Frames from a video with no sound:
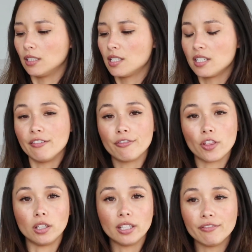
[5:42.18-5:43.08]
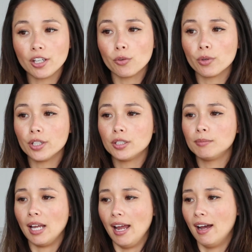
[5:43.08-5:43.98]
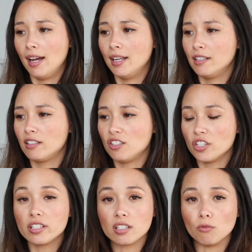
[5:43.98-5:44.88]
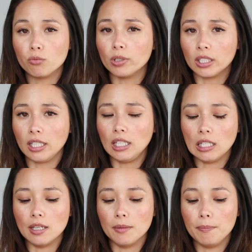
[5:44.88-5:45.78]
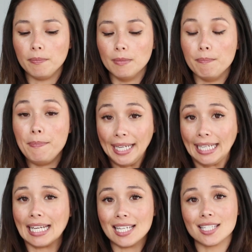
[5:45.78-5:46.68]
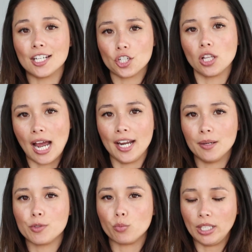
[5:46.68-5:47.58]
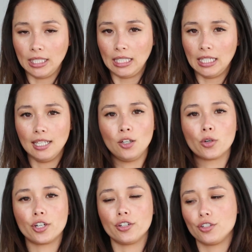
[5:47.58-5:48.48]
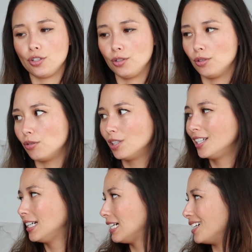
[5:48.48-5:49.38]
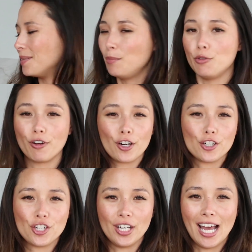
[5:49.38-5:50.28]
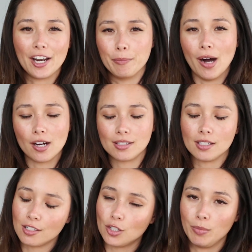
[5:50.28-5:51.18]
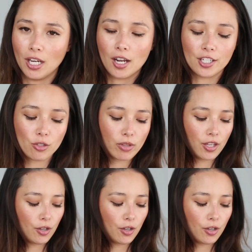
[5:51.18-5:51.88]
stuff for the living room, and just really big essential items we need in order to move our shit out of boxes, to be honest with